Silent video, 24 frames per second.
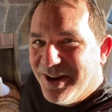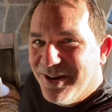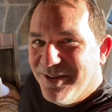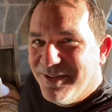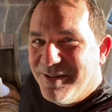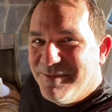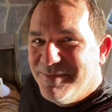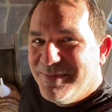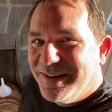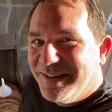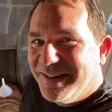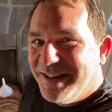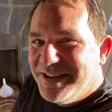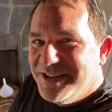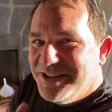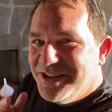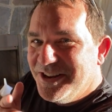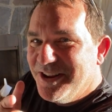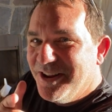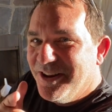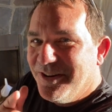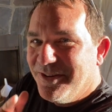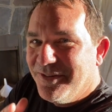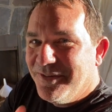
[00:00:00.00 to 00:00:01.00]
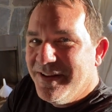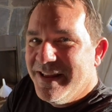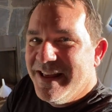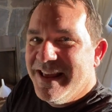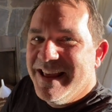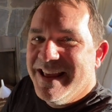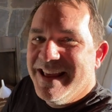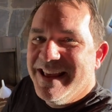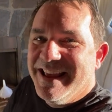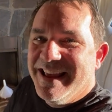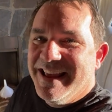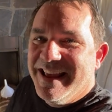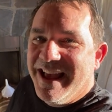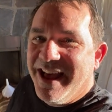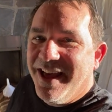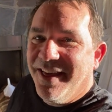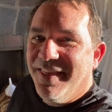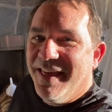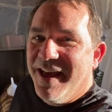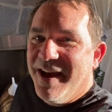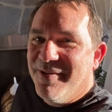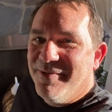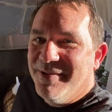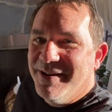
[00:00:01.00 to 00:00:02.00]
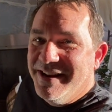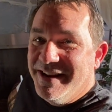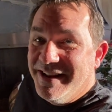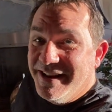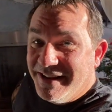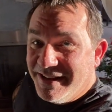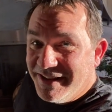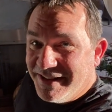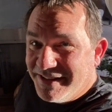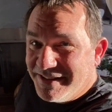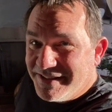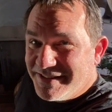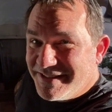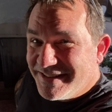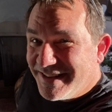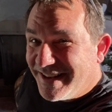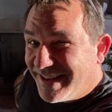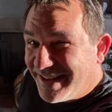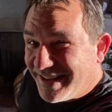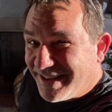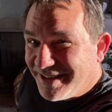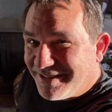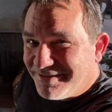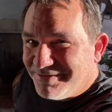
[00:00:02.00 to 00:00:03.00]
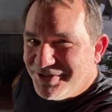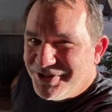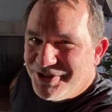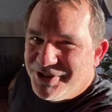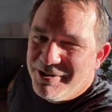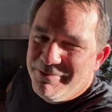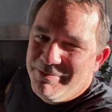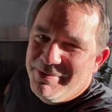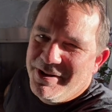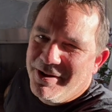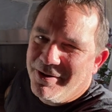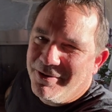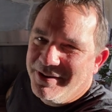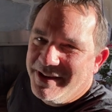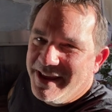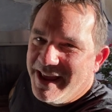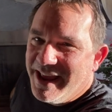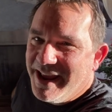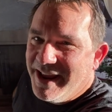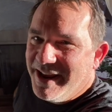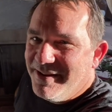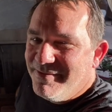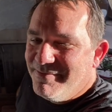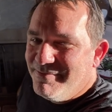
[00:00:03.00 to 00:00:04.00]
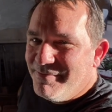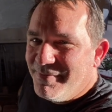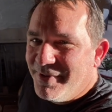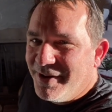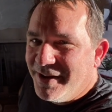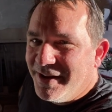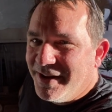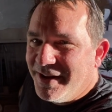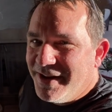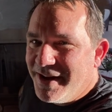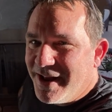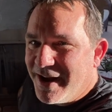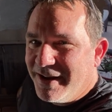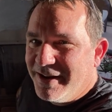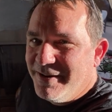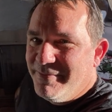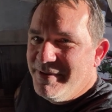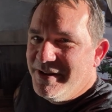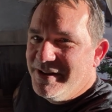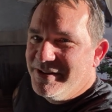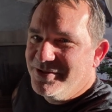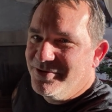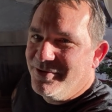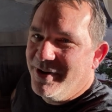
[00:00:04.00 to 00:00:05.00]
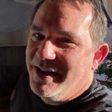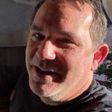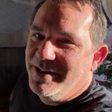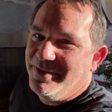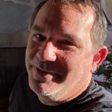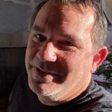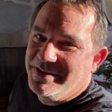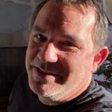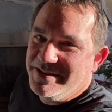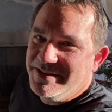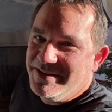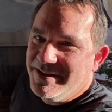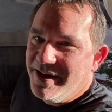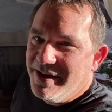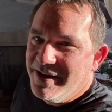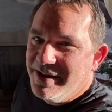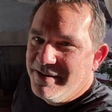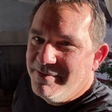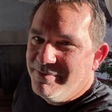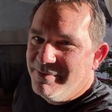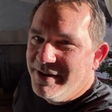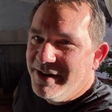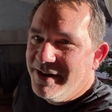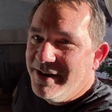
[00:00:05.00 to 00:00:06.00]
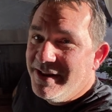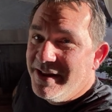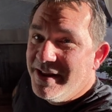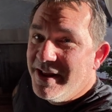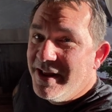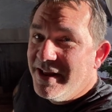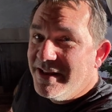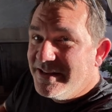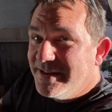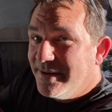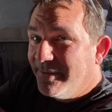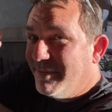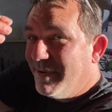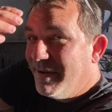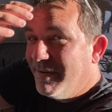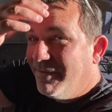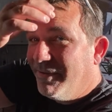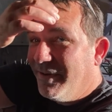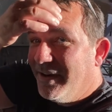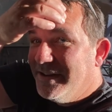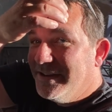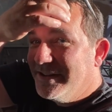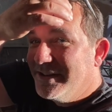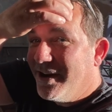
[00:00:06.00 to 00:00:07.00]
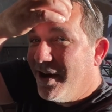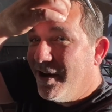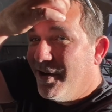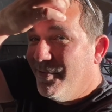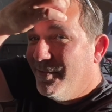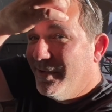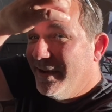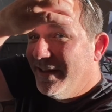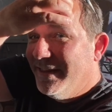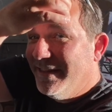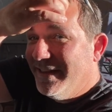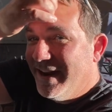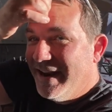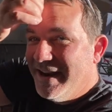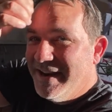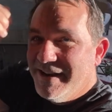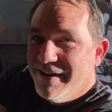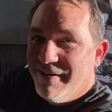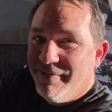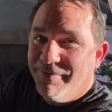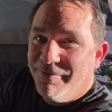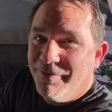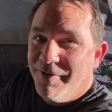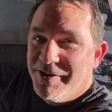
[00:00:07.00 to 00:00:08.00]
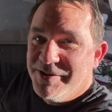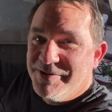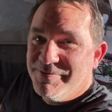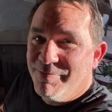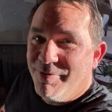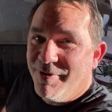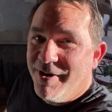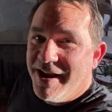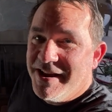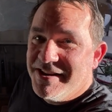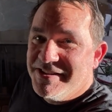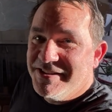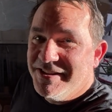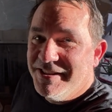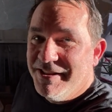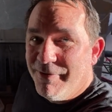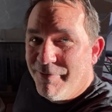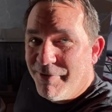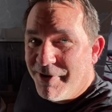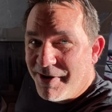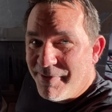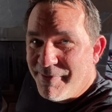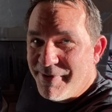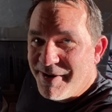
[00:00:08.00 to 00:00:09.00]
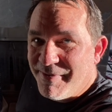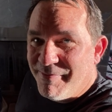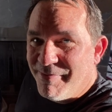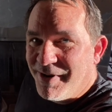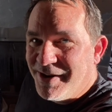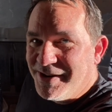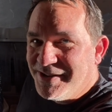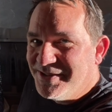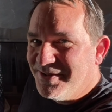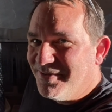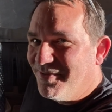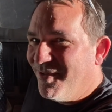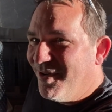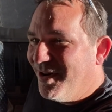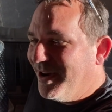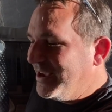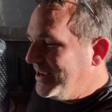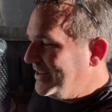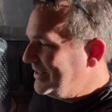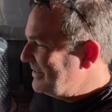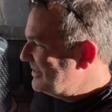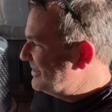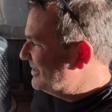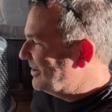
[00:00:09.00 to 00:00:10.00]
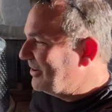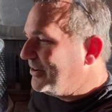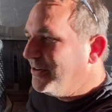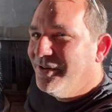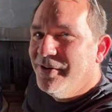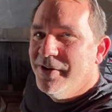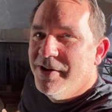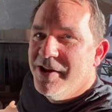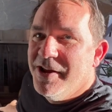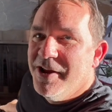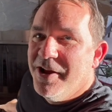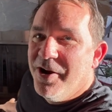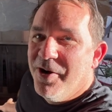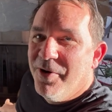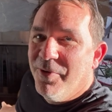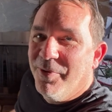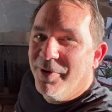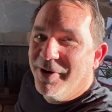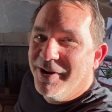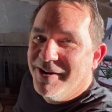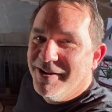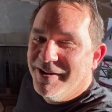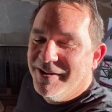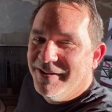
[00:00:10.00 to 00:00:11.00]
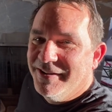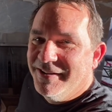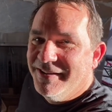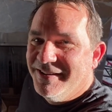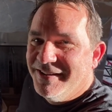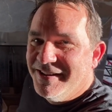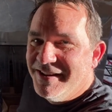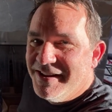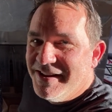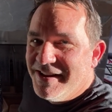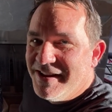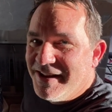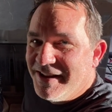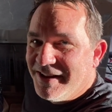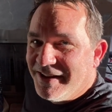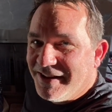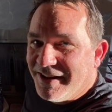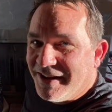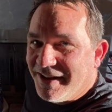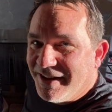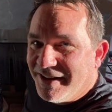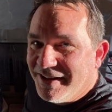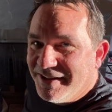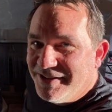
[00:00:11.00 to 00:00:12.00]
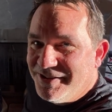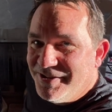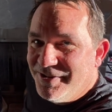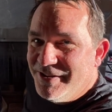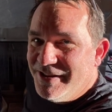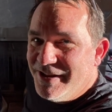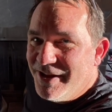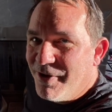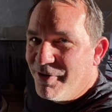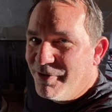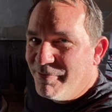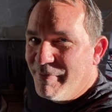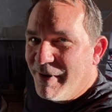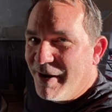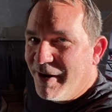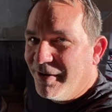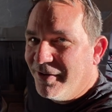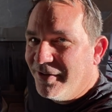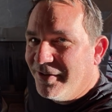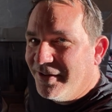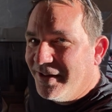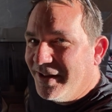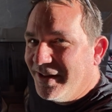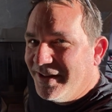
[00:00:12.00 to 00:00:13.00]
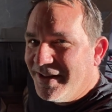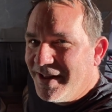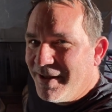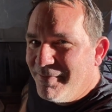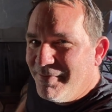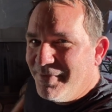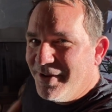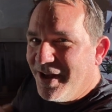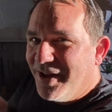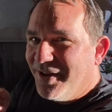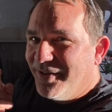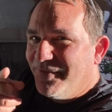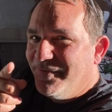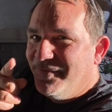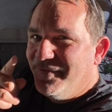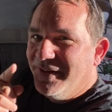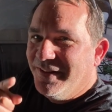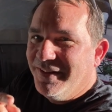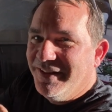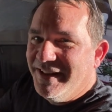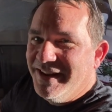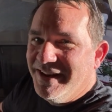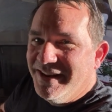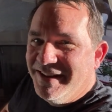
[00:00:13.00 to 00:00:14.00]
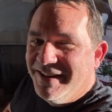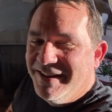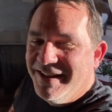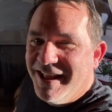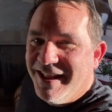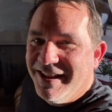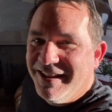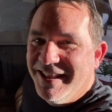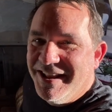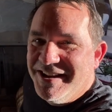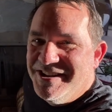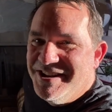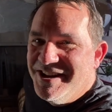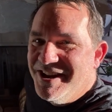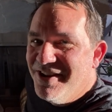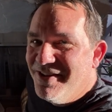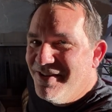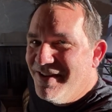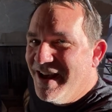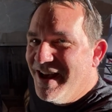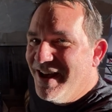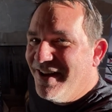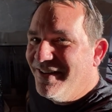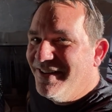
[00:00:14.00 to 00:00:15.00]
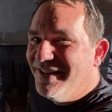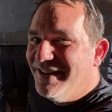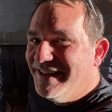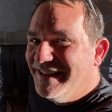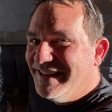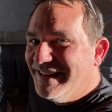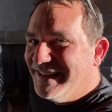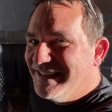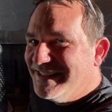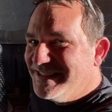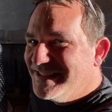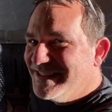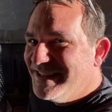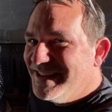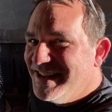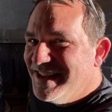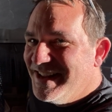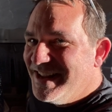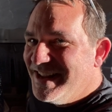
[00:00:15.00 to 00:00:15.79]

So I'm gonna let you know how that one is. Uh, should be okay. Uh, not gonna be as great of as it's done, but some of my friends caught wind that I did a fresh press, and they wanted me to bring some wine. So we're gonna uh, do the oak barrel. i will fill in. I'll let you know how it is.